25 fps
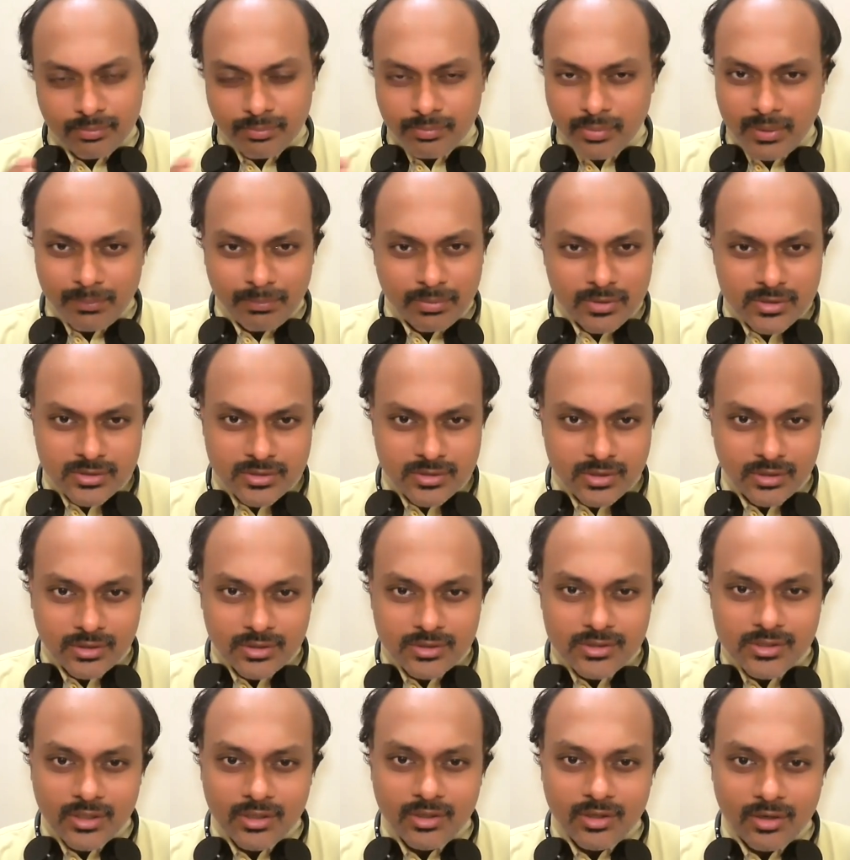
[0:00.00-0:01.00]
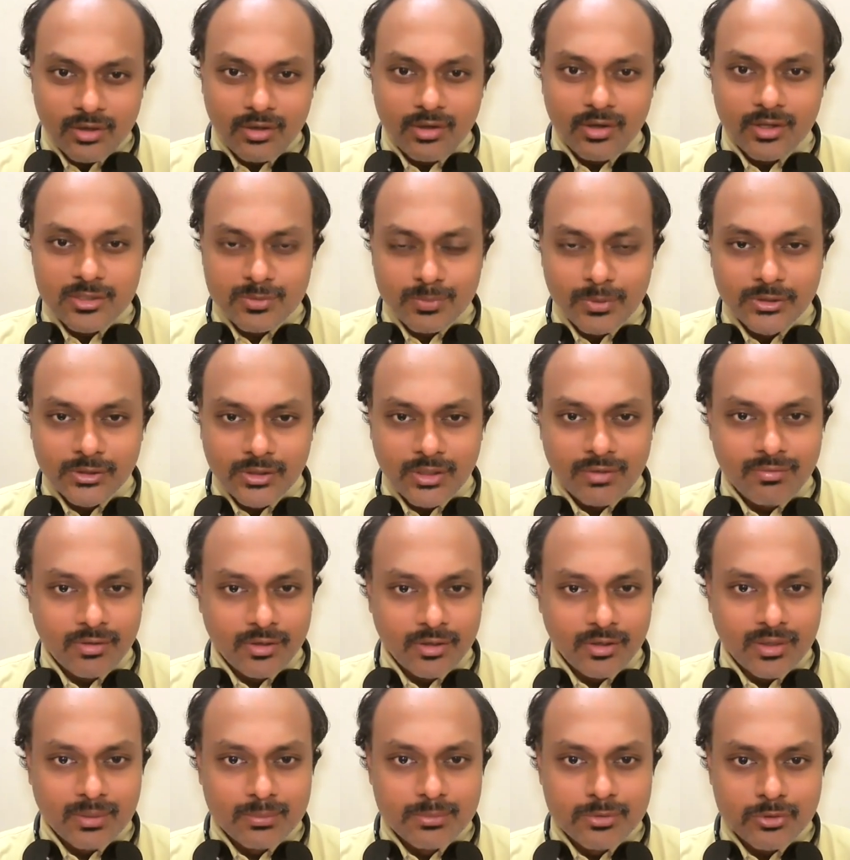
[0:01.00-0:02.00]
papers in general, especially when
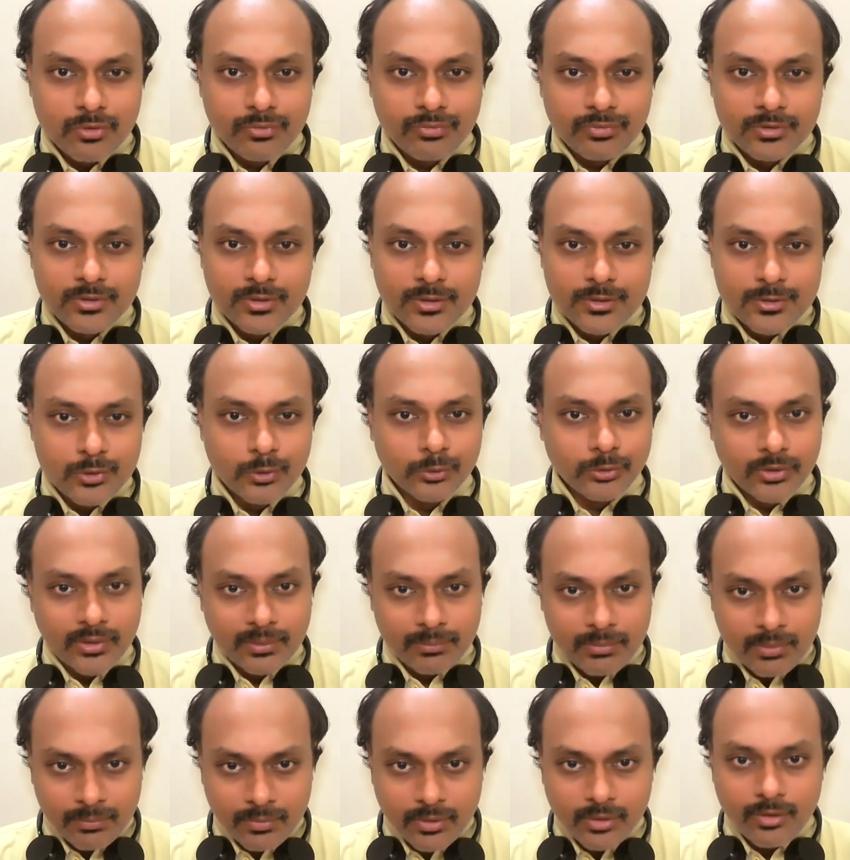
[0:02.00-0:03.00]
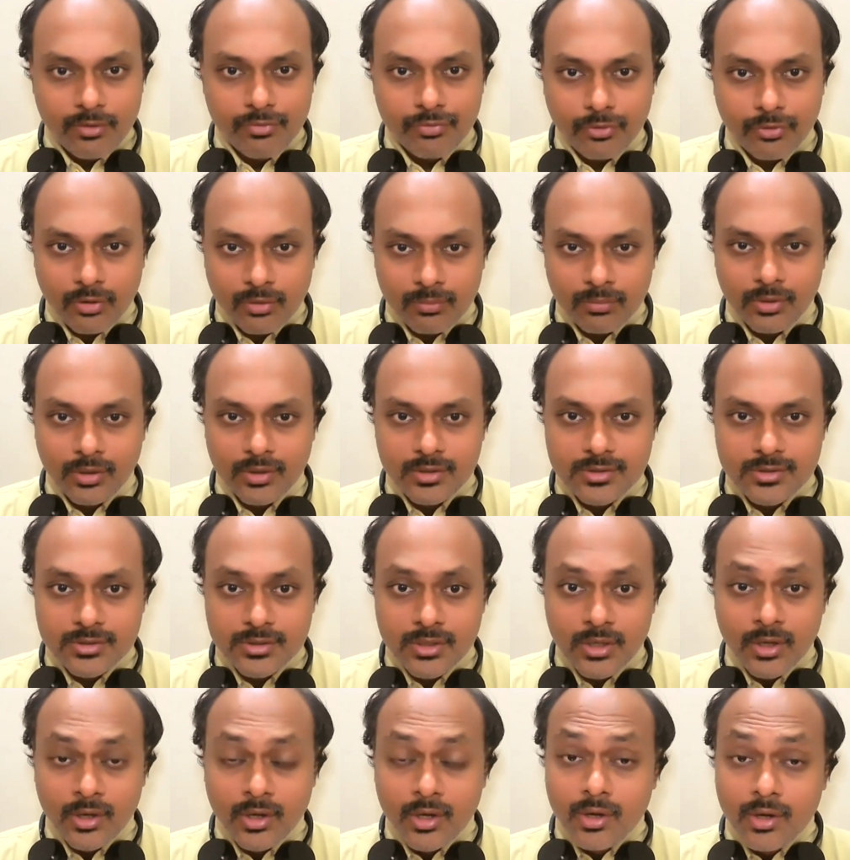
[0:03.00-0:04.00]
it comes to physics. You should remember the formulas,
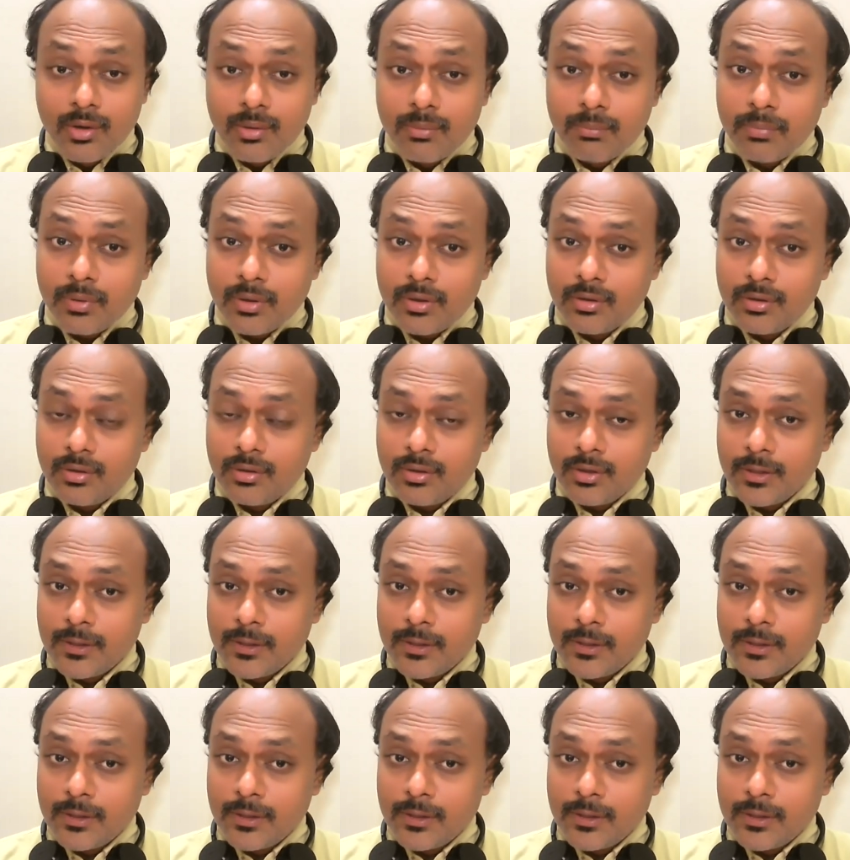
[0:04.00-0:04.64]
but